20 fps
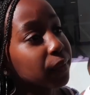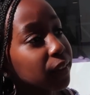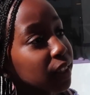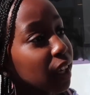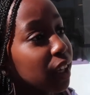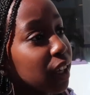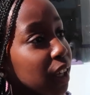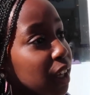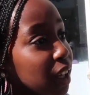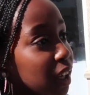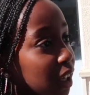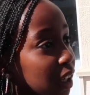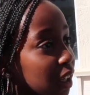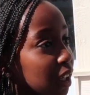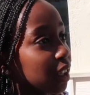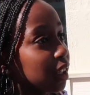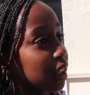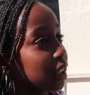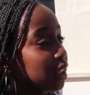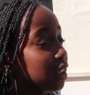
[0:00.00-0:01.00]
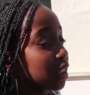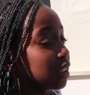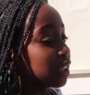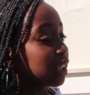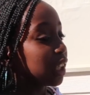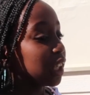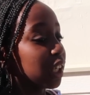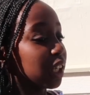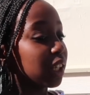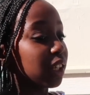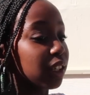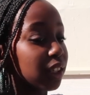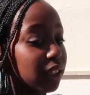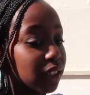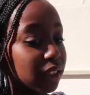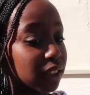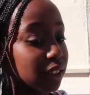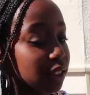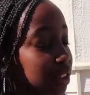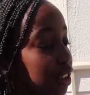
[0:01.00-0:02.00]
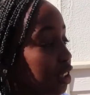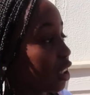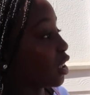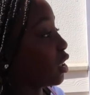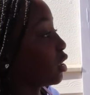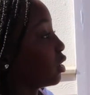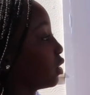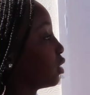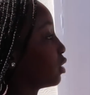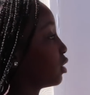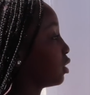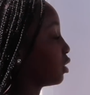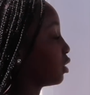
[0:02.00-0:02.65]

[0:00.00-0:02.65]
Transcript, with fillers: Between 10 and 12 you can pick it up because it needs to